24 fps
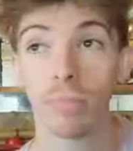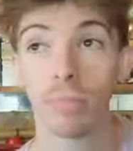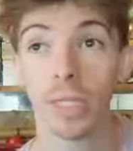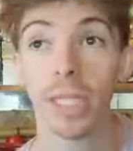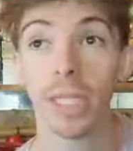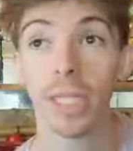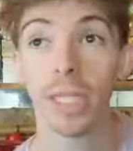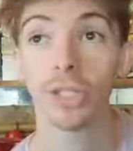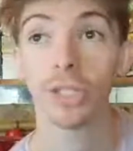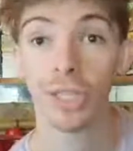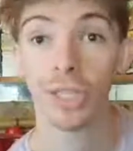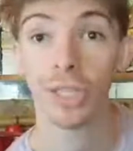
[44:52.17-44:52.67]

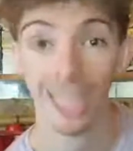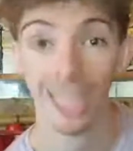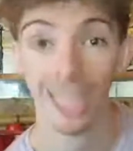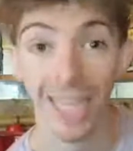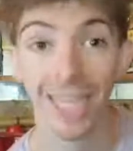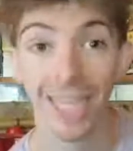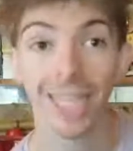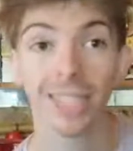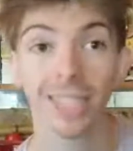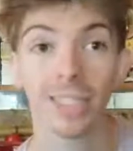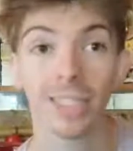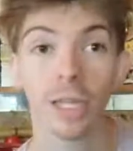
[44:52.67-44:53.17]
potentially
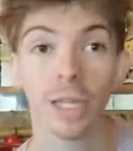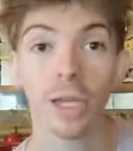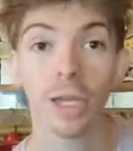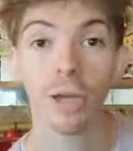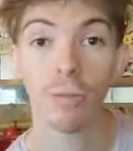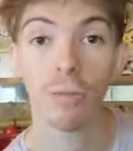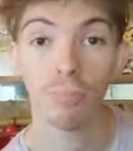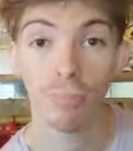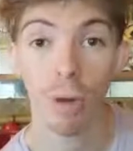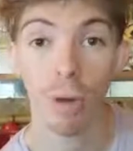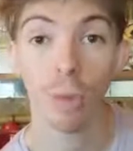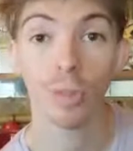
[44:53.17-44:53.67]
its,
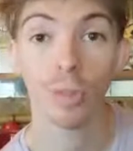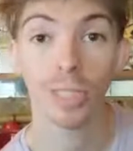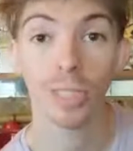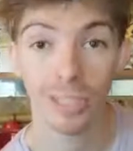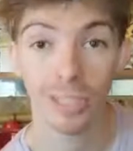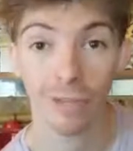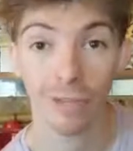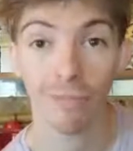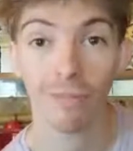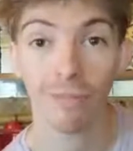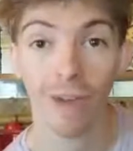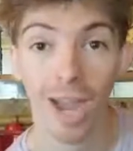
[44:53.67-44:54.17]
most
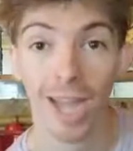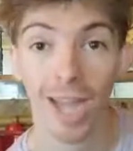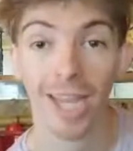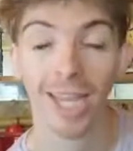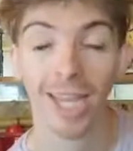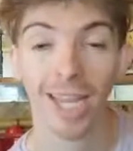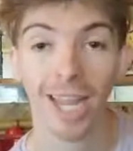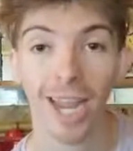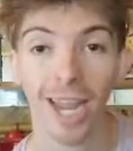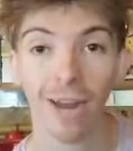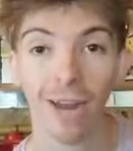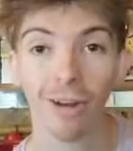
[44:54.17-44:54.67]

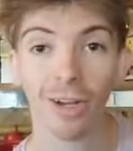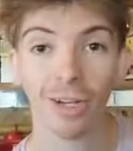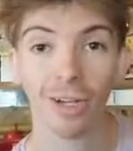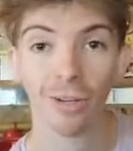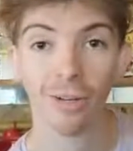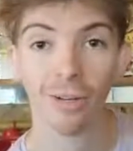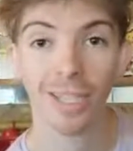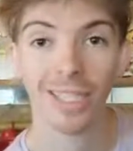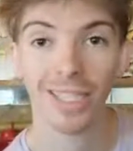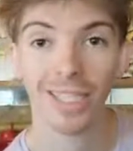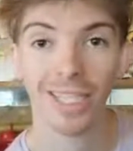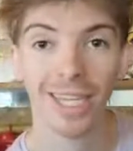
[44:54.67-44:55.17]
defining
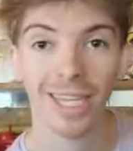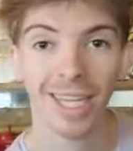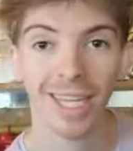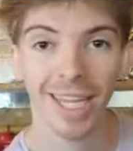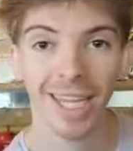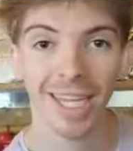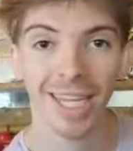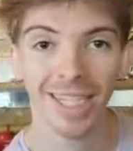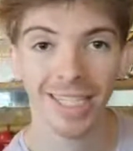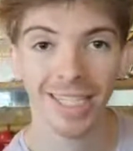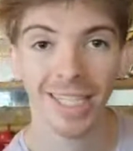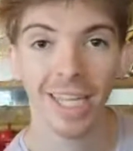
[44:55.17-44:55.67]
characteristic
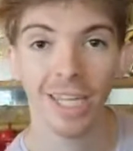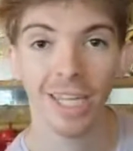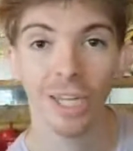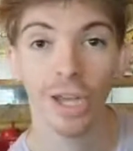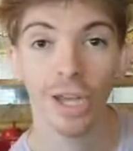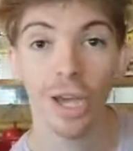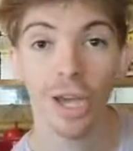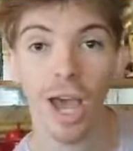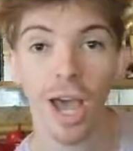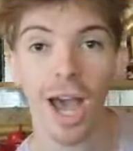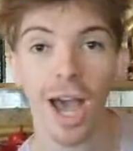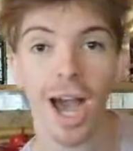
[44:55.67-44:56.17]
is that
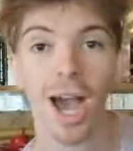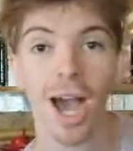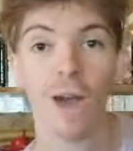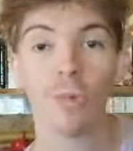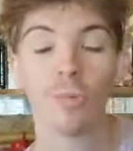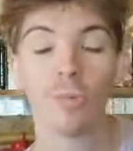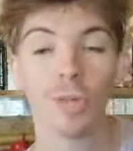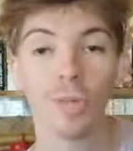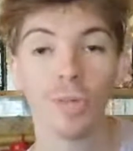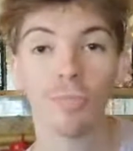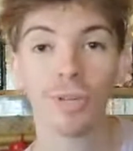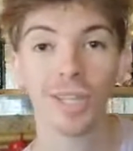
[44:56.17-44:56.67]

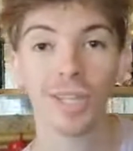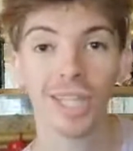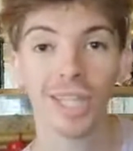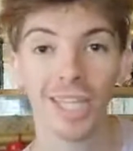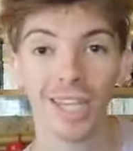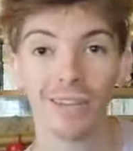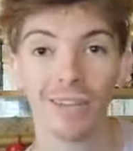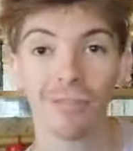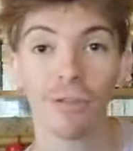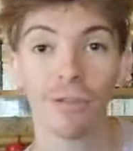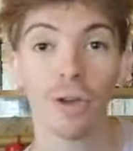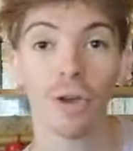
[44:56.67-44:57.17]
uh, we
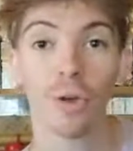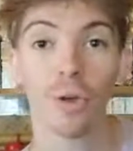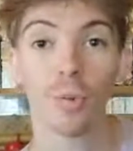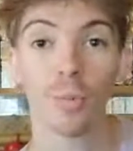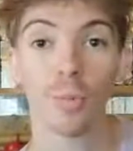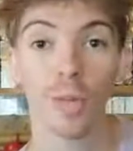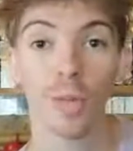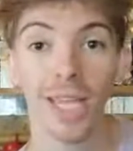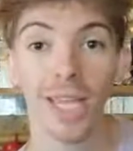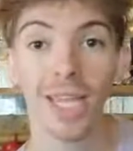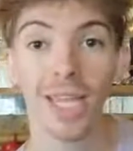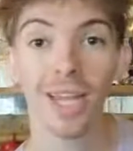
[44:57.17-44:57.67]
believe
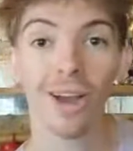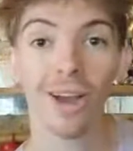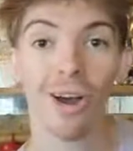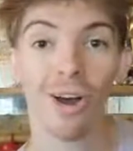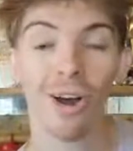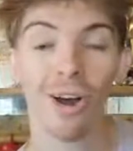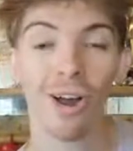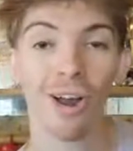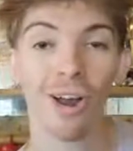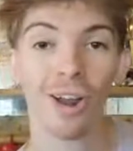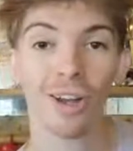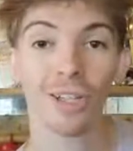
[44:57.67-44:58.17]
we
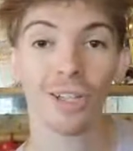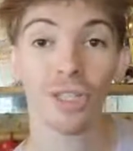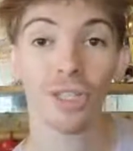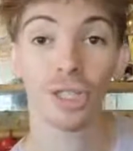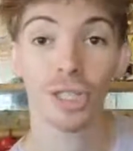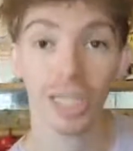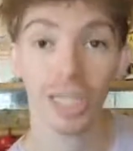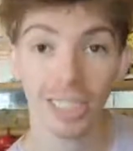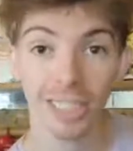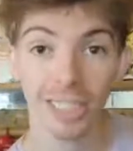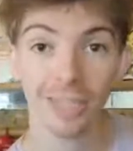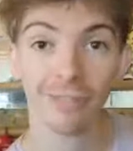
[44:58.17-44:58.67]
are
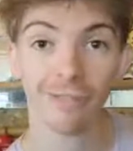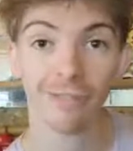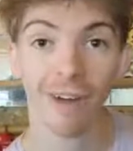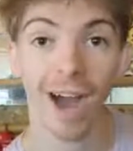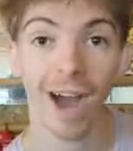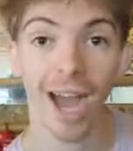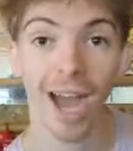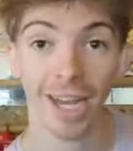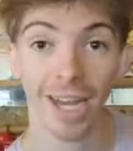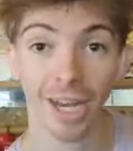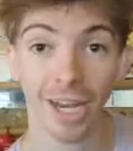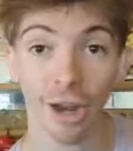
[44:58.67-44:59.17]

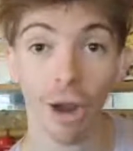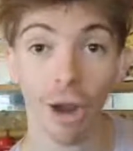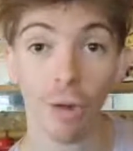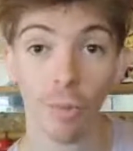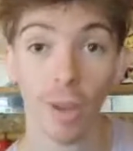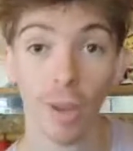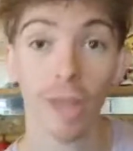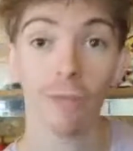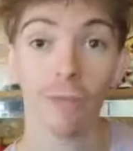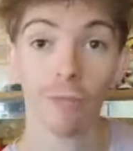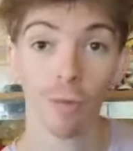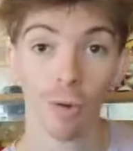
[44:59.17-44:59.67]
justified in our
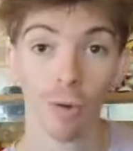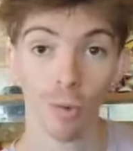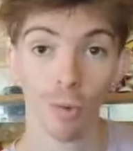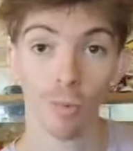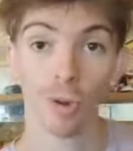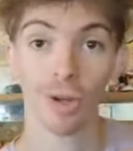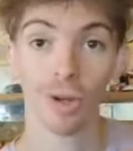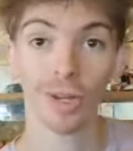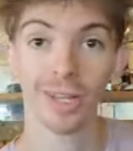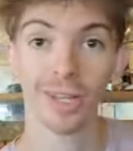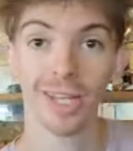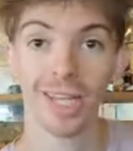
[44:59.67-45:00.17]
way
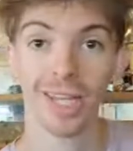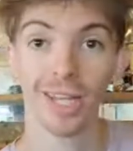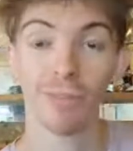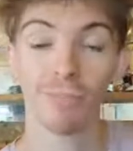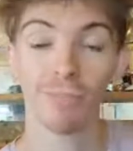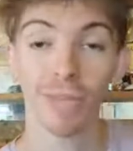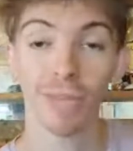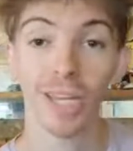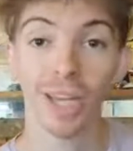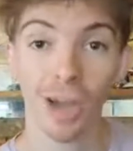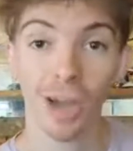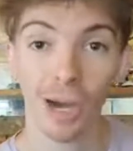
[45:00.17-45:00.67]
forward in
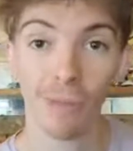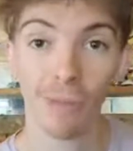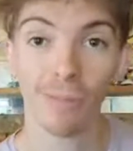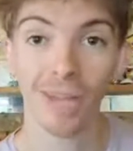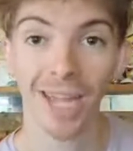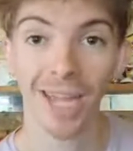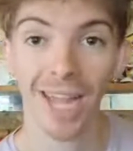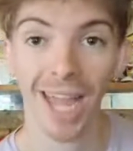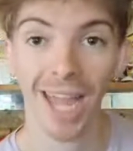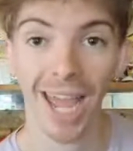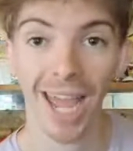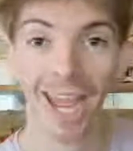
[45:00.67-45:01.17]

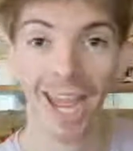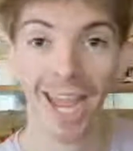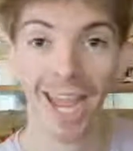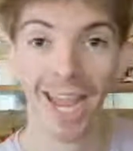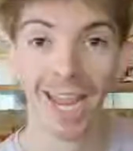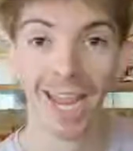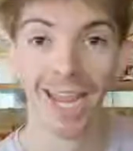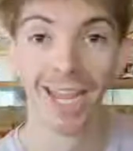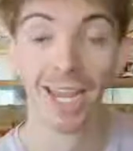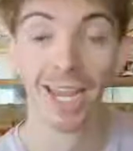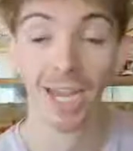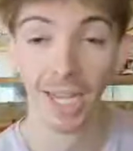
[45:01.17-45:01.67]
becoming
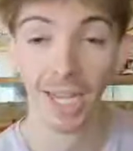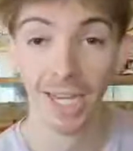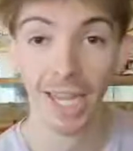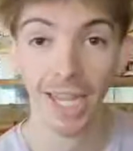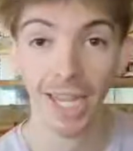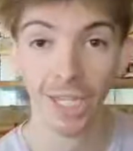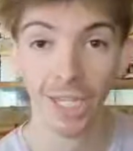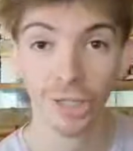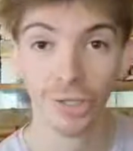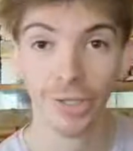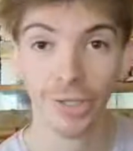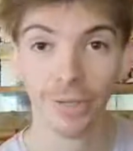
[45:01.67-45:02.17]
a, a
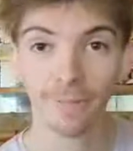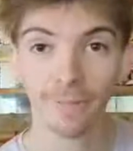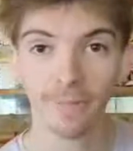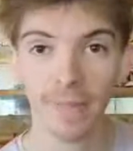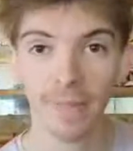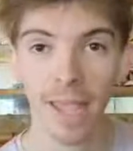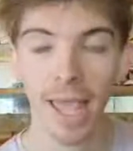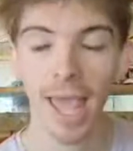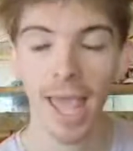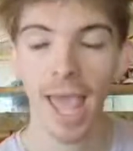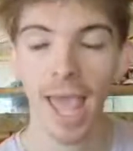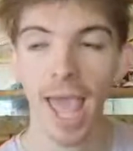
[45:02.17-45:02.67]
nation
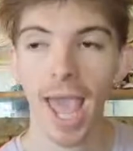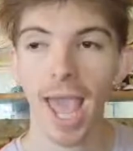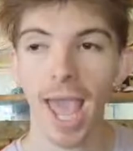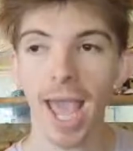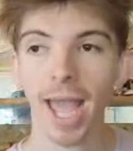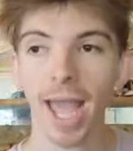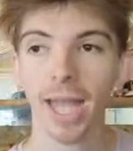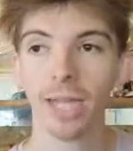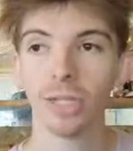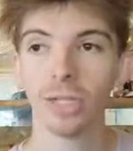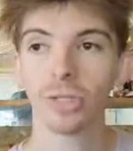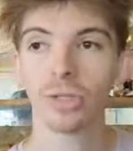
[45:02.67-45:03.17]

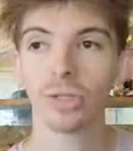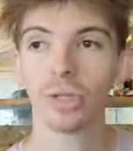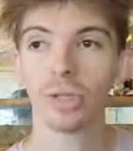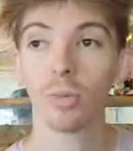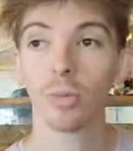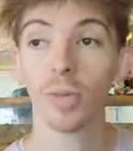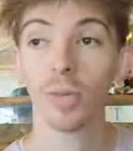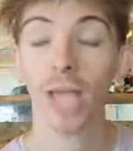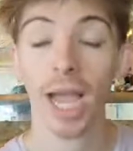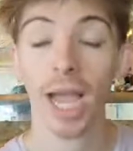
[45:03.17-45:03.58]
and that we